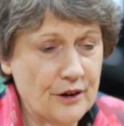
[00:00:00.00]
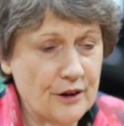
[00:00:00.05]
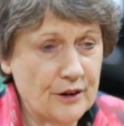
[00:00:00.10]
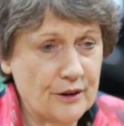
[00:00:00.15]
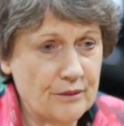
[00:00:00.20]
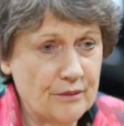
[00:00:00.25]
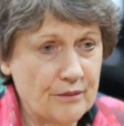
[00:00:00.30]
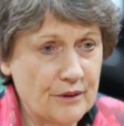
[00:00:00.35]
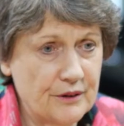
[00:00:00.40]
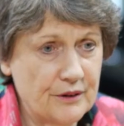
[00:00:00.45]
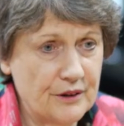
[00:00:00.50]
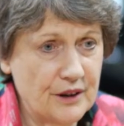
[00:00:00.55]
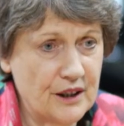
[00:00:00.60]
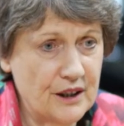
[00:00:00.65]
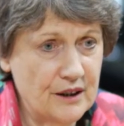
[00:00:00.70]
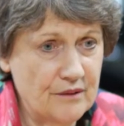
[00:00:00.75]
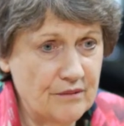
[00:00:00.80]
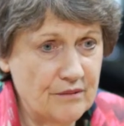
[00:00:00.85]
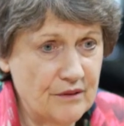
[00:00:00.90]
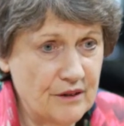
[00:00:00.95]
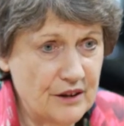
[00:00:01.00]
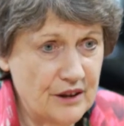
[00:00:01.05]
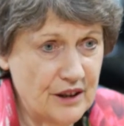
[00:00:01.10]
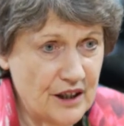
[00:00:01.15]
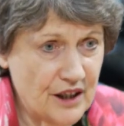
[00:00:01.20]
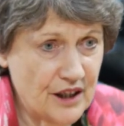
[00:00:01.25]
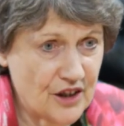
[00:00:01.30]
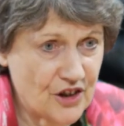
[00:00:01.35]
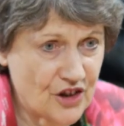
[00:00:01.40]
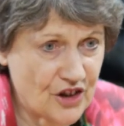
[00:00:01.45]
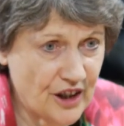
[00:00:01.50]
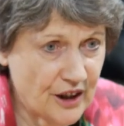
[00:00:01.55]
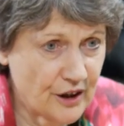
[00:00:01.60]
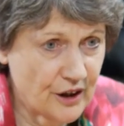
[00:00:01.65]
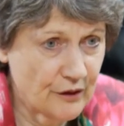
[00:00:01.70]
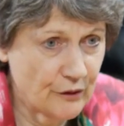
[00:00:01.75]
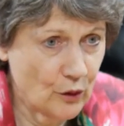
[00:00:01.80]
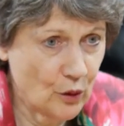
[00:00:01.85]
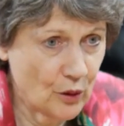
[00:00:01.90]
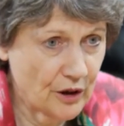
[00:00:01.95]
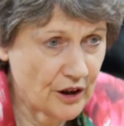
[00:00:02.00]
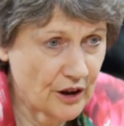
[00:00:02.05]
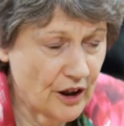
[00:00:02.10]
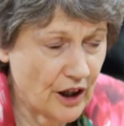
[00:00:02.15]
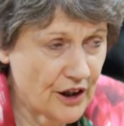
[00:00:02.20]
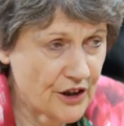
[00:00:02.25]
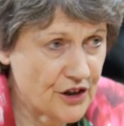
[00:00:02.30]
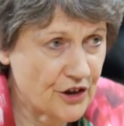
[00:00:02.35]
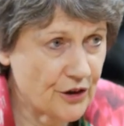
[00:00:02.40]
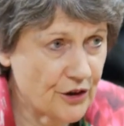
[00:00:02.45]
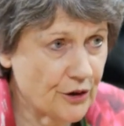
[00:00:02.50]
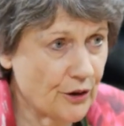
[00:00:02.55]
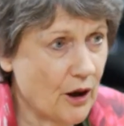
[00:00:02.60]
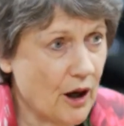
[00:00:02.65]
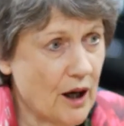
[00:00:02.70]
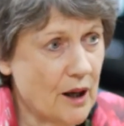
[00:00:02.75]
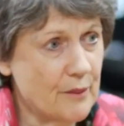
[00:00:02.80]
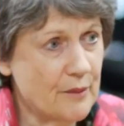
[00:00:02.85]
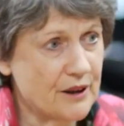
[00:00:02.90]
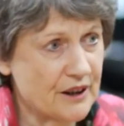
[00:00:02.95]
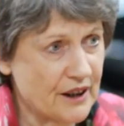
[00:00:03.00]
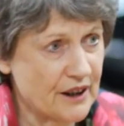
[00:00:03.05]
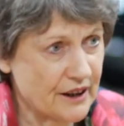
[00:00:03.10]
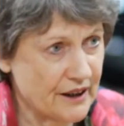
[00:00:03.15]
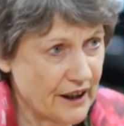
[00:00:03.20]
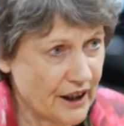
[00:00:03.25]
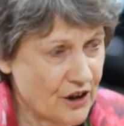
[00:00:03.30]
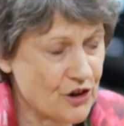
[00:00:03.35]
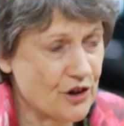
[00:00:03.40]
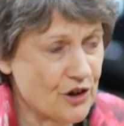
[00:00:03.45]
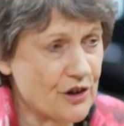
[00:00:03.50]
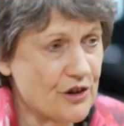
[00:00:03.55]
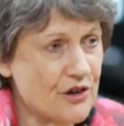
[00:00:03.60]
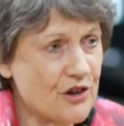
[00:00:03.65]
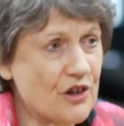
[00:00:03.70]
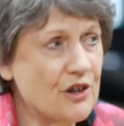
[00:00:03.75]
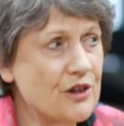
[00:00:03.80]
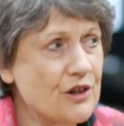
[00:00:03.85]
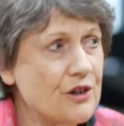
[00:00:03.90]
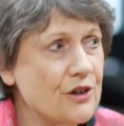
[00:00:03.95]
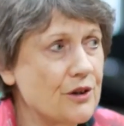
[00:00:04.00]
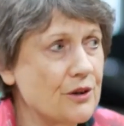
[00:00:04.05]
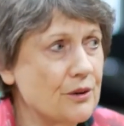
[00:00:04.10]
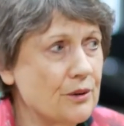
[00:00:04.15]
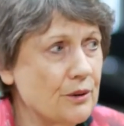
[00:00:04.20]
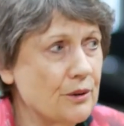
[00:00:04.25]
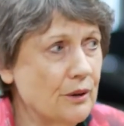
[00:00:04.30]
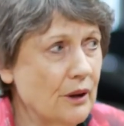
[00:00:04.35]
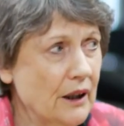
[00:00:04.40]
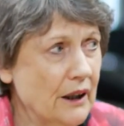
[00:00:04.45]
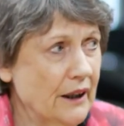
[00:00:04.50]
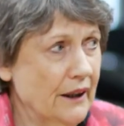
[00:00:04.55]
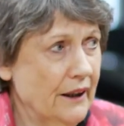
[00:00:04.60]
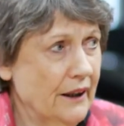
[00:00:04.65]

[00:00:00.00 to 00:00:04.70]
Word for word: Uh, the, the extent of organised crime and connections into